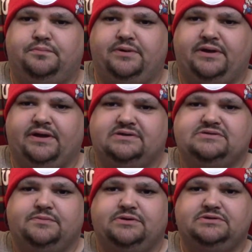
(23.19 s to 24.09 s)
But I got
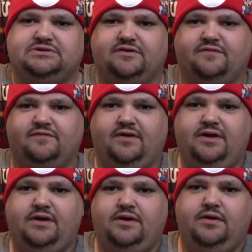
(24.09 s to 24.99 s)
some good stuff
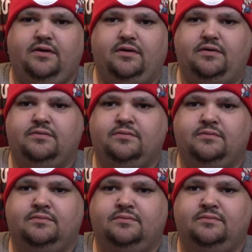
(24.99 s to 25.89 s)
right here,
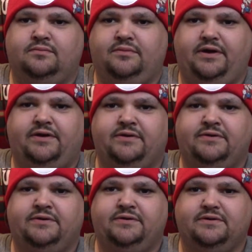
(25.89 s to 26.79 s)
like
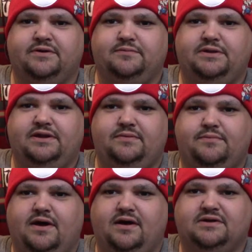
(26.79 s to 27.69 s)
complete in
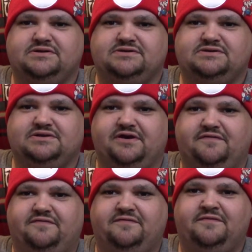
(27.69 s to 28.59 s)
box
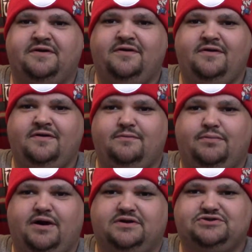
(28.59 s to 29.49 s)
stuff,
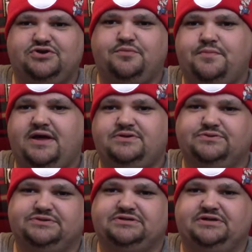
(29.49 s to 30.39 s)
box no
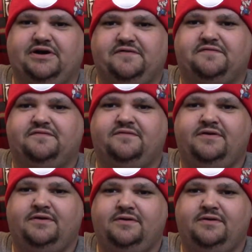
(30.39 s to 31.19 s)
manual stuff.